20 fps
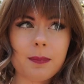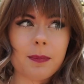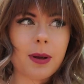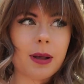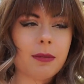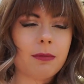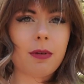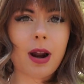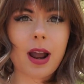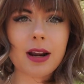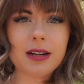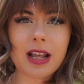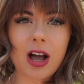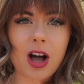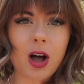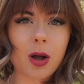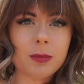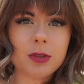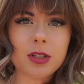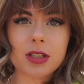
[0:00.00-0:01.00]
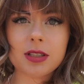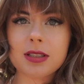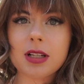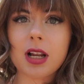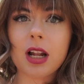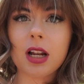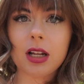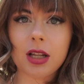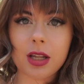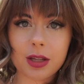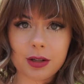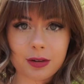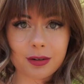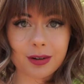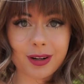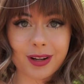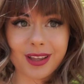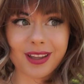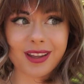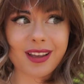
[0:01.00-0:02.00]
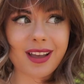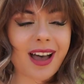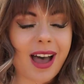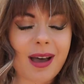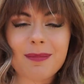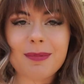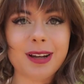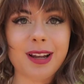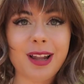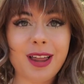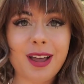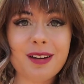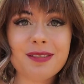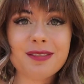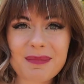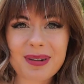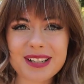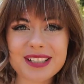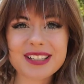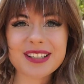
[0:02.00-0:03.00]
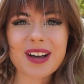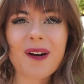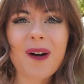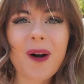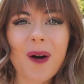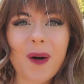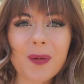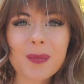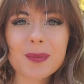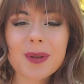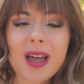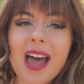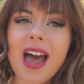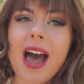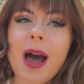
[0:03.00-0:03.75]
but right now I'm just literally I'm in love I'm about to go home